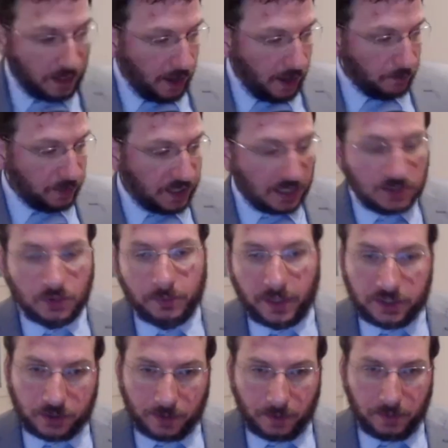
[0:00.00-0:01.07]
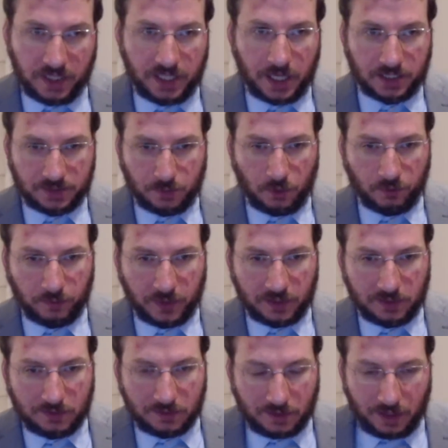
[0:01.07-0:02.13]
because you mentioned the BDS movement,
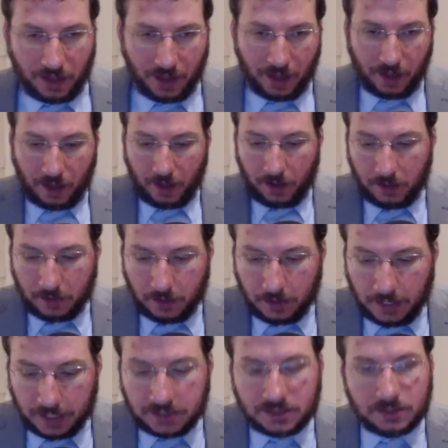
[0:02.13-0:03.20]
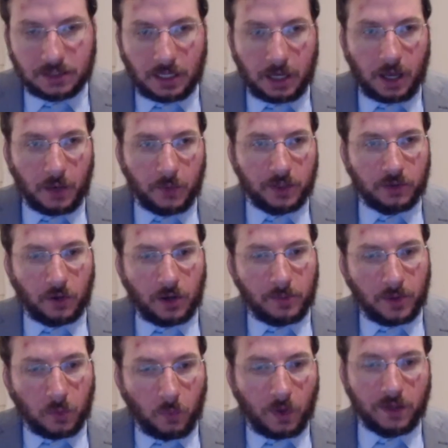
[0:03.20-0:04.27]
I want to talk
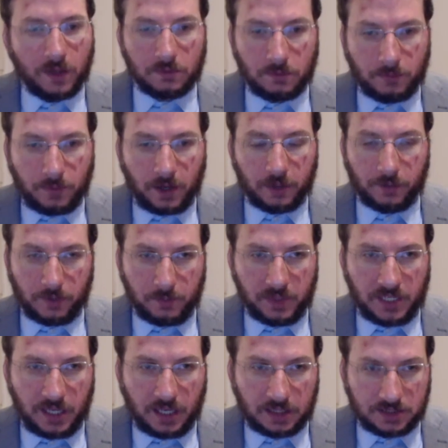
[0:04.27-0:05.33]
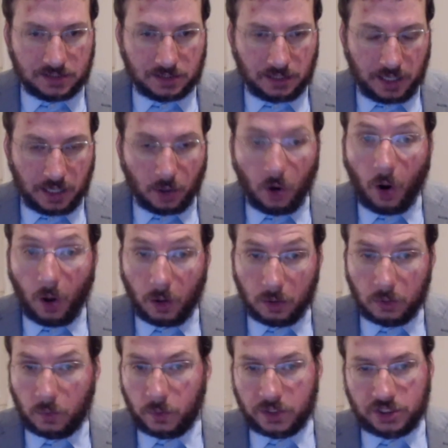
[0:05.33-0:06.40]
about one part of the BDS, a
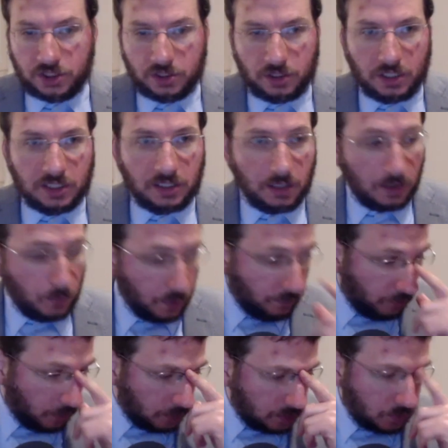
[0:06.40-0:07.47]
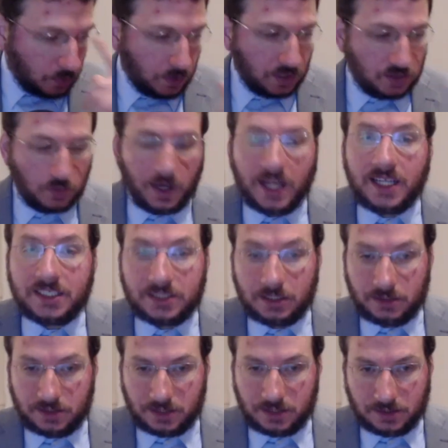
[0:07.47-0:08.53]
call, which refers to the Israeli
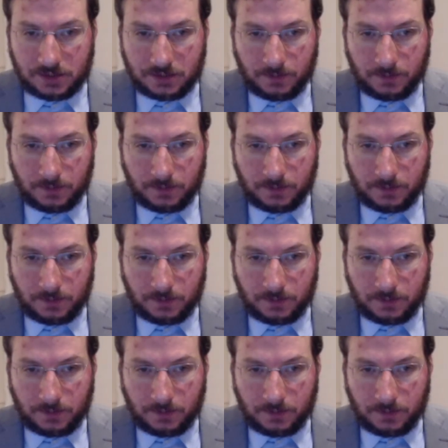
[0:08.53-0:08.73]
citizens.